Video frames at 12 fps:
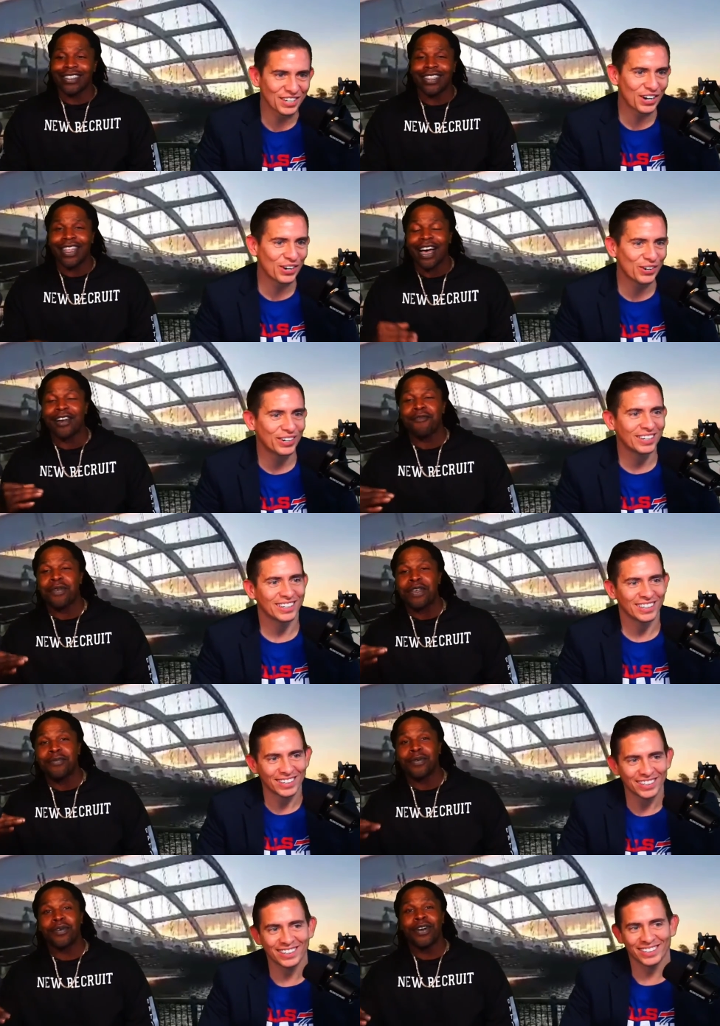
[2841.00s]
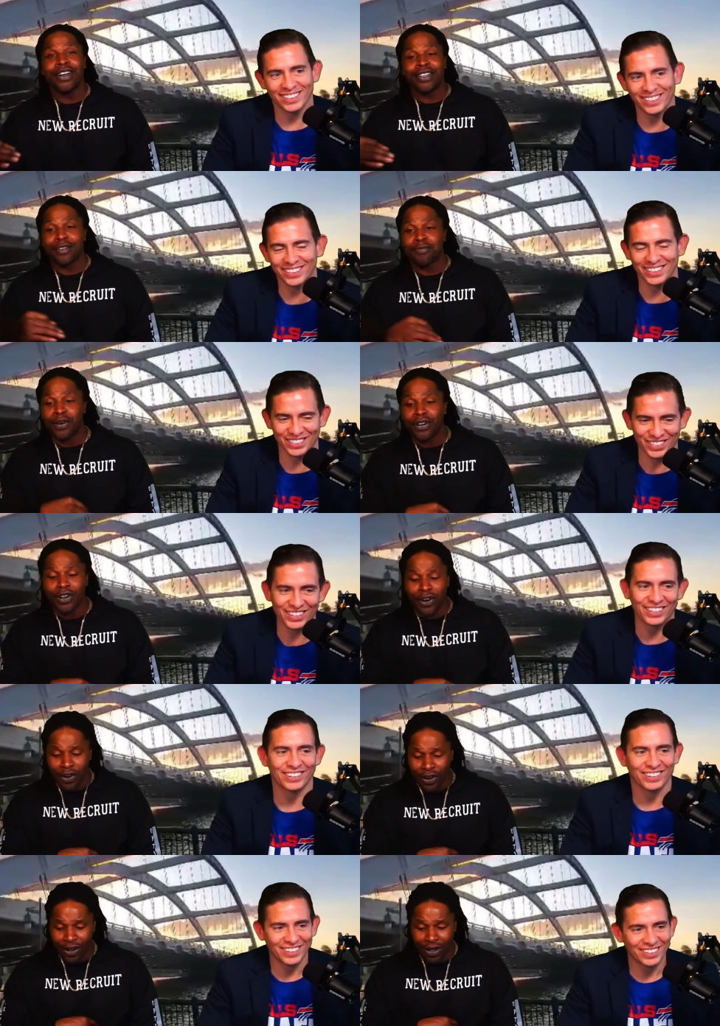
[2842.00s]
Speaker 1: go. I was stalling,
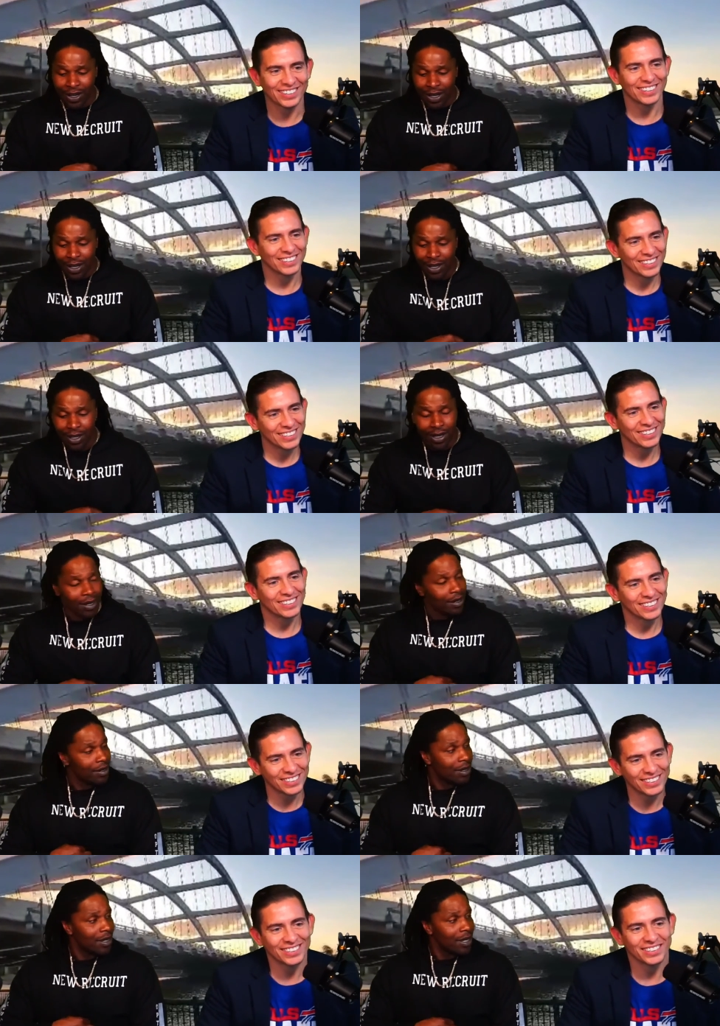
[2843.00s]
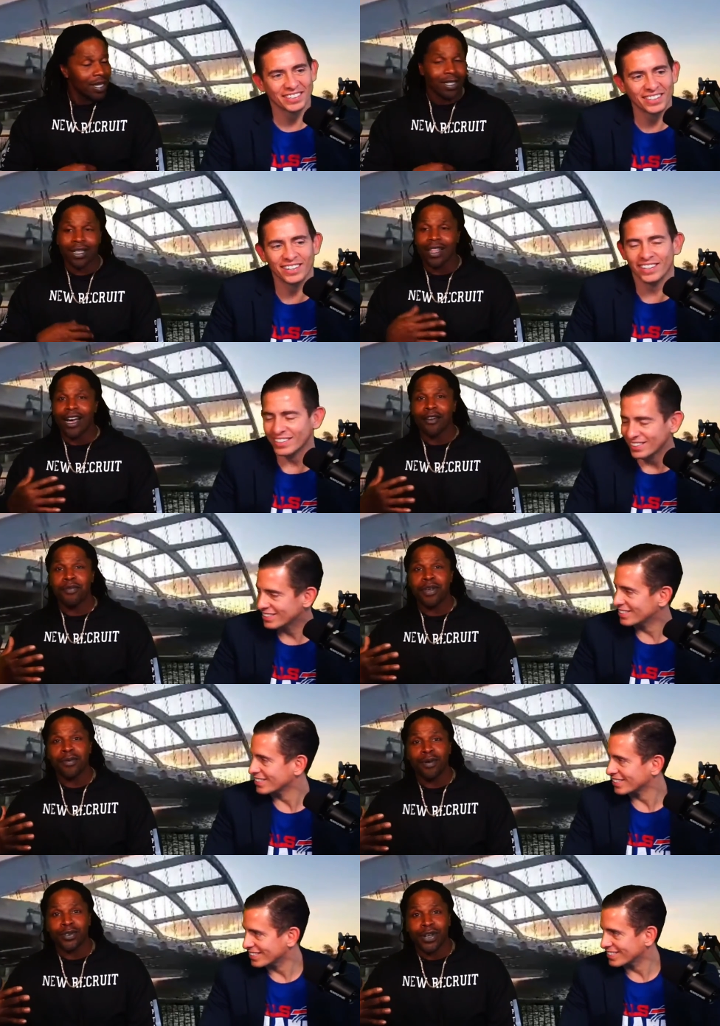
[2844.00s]
skinny, now my weight up. Got no
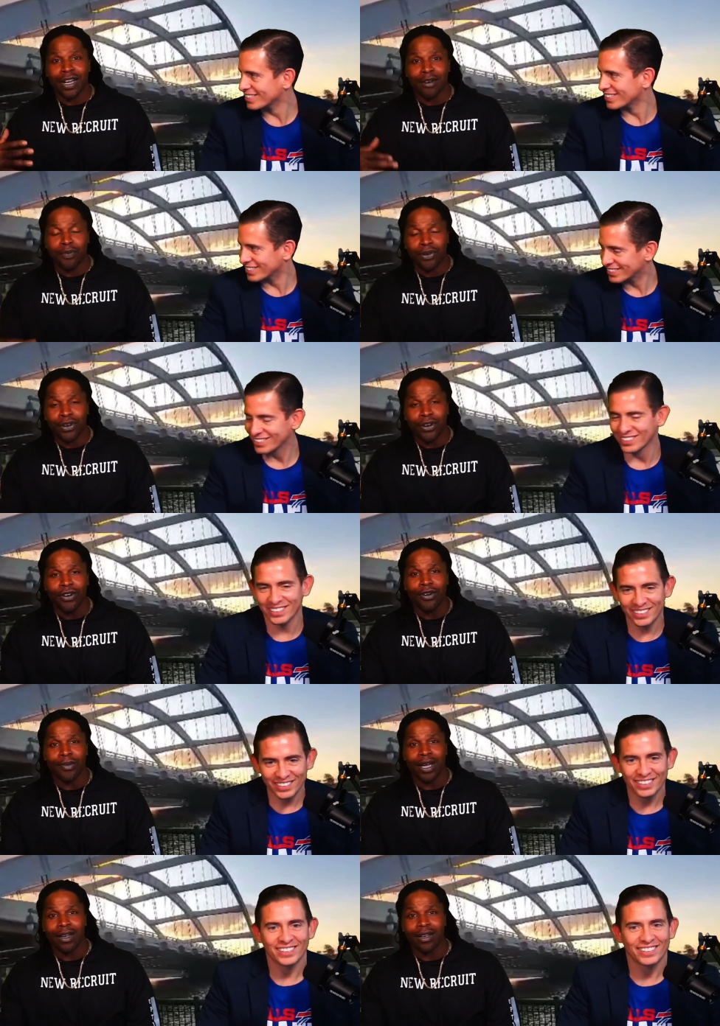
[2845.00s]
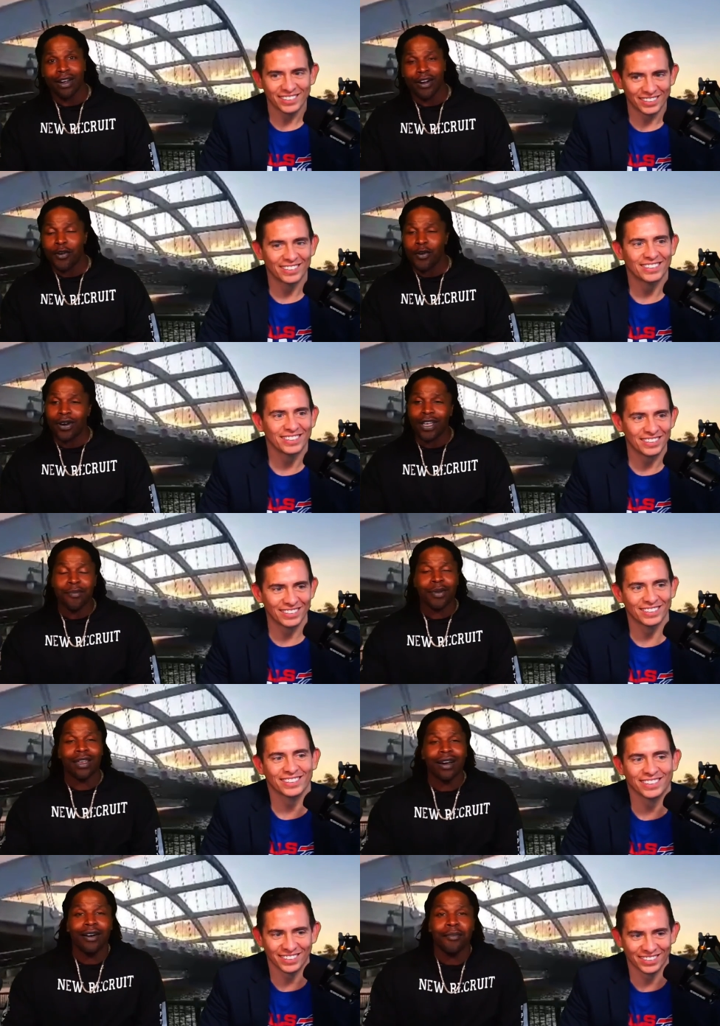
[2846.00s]
energy for haters. See you trying, see you
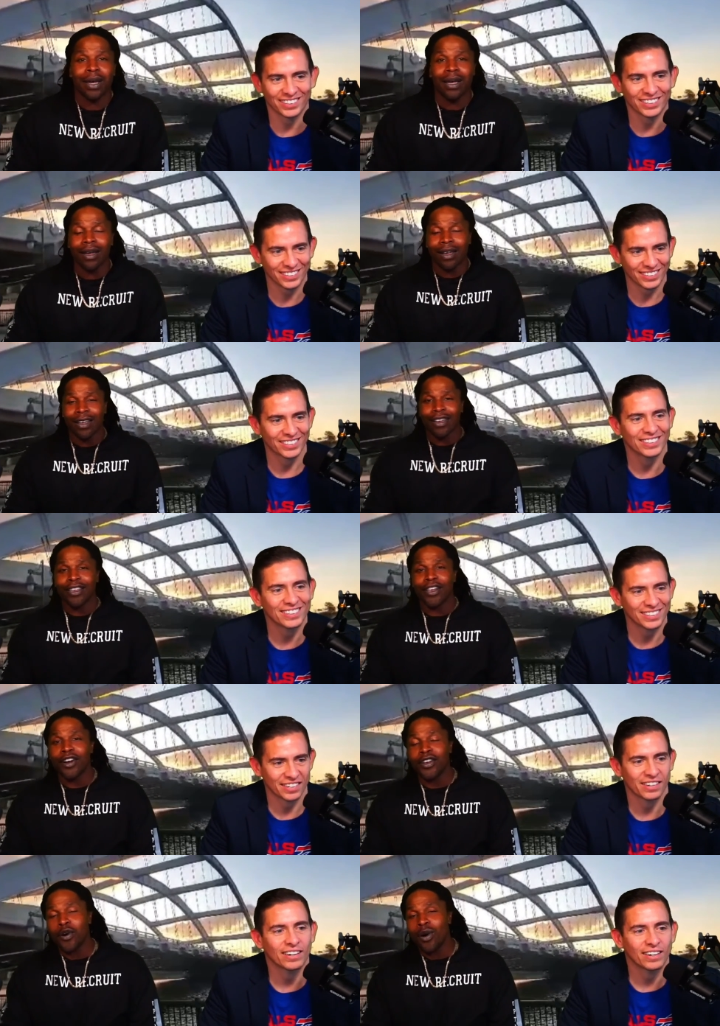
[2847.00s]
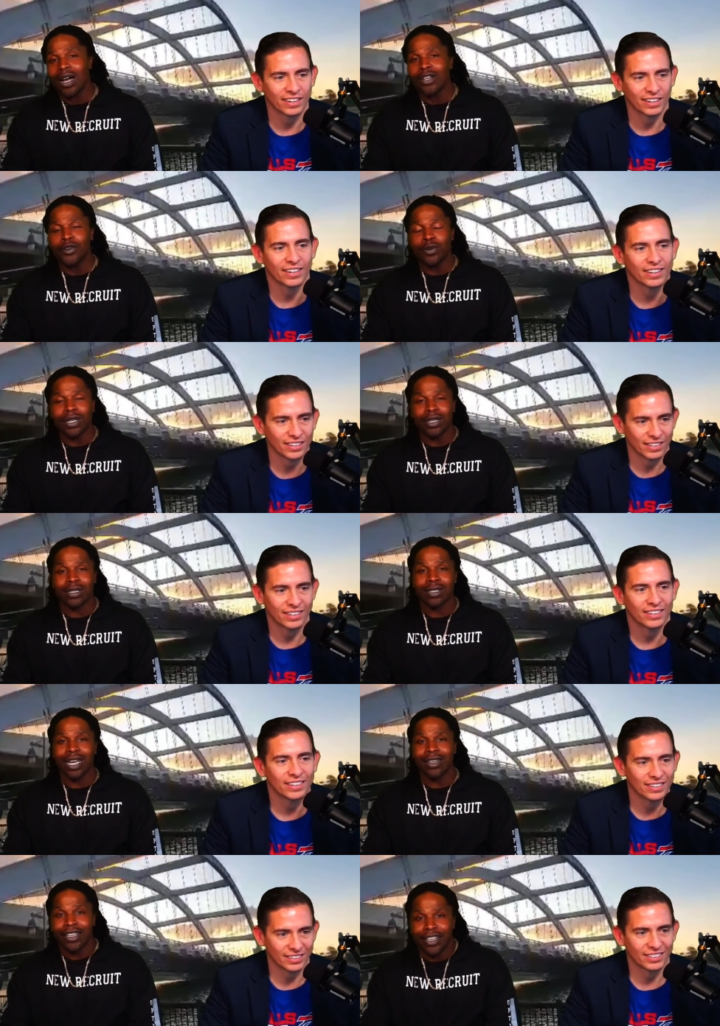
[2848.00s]
later. See you later. I'm
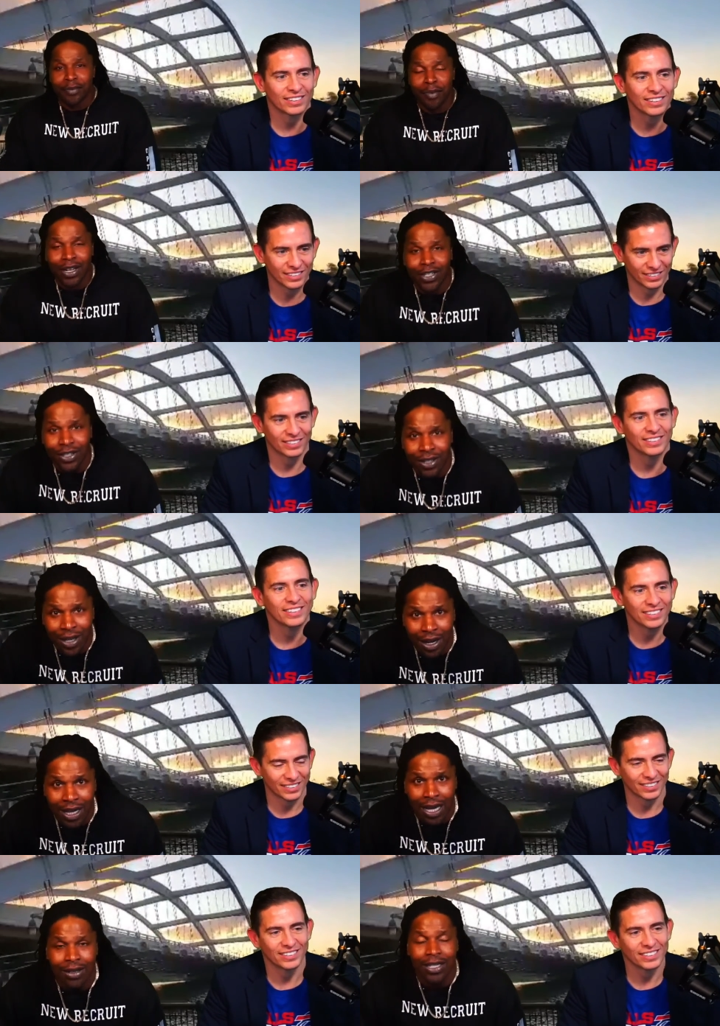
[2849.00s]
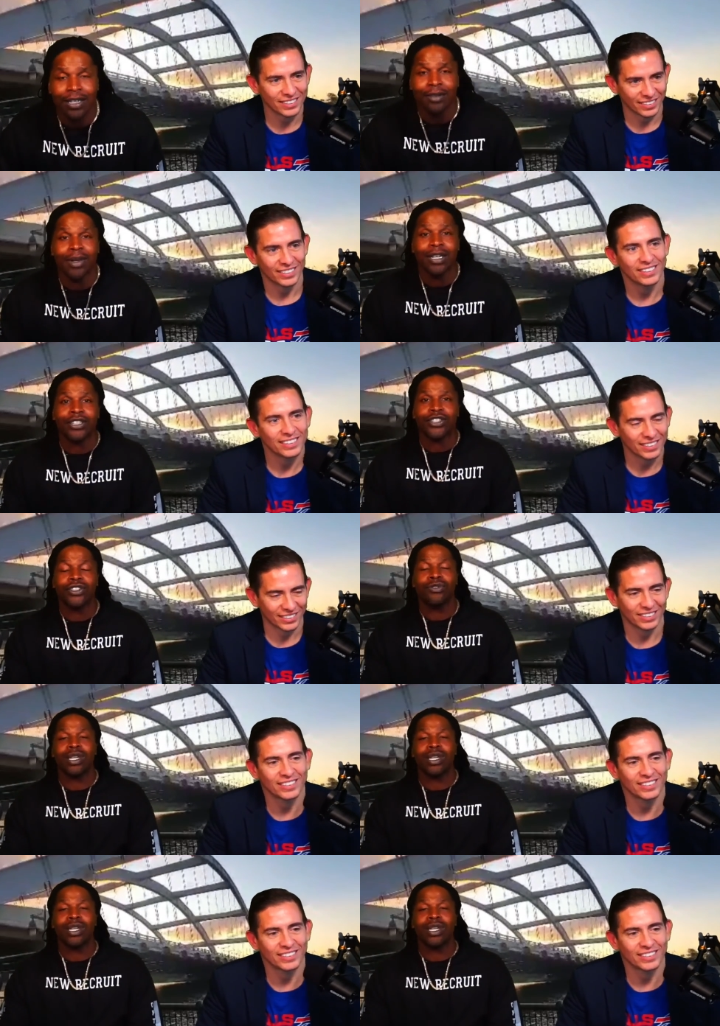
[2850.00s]
shooting for the stars, need no laser beam.